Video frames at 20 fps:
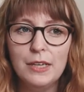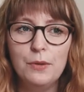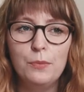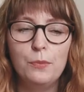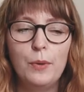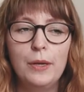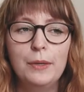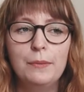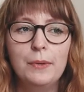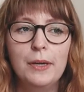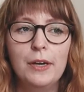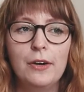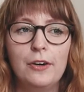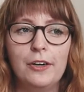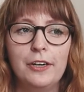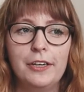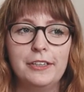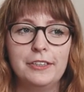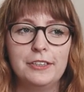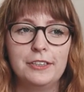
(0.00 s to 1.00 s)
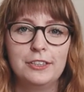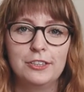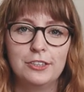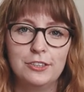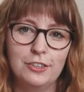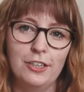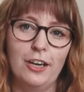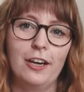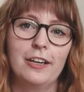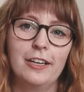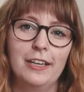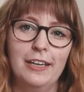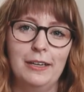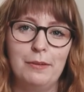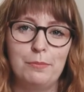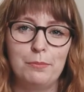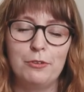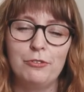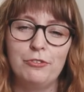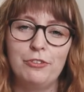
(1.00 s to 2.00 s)
when we are stuck
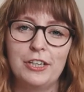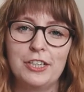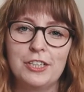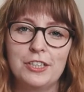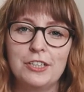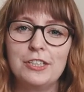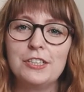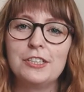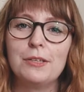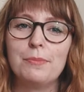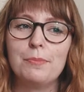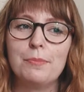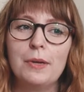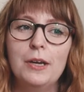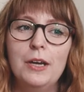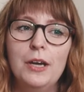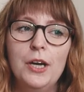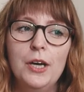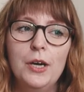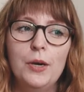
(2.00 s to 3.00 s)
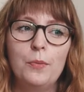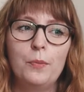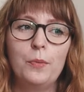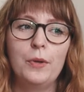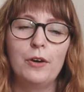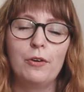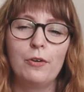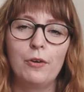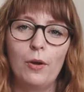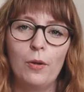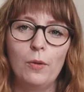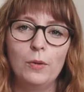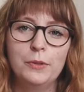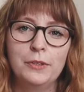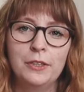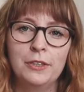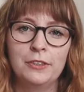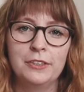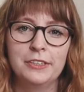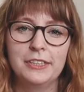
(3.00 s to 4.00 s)
in perfectionism, we are
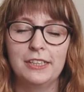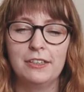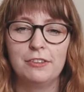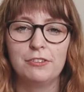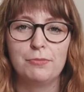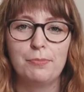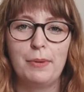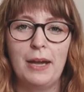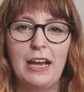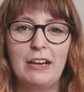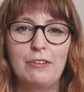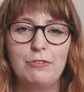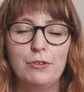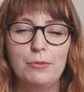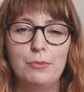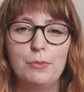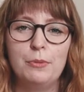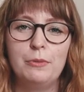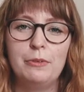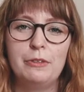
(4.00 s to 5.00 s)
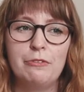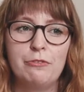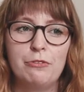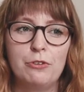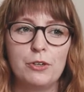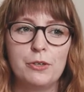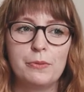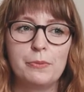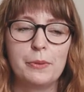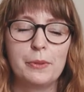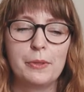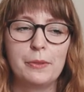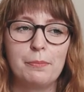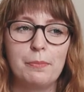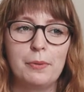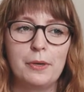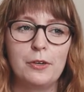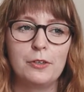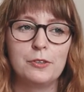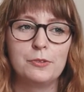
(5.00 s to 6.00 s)
holding ourselves back from moving forward
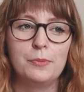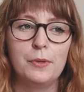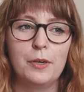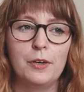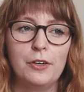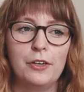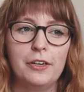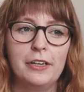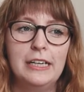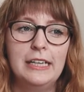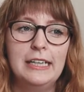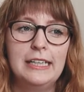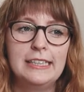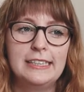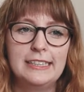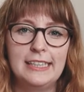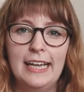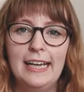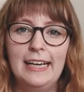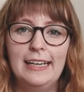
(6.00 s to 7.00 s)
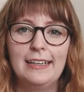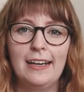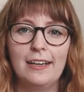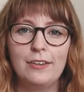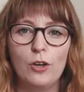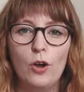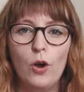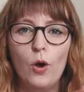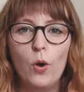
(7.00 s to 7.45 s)
because we are saying that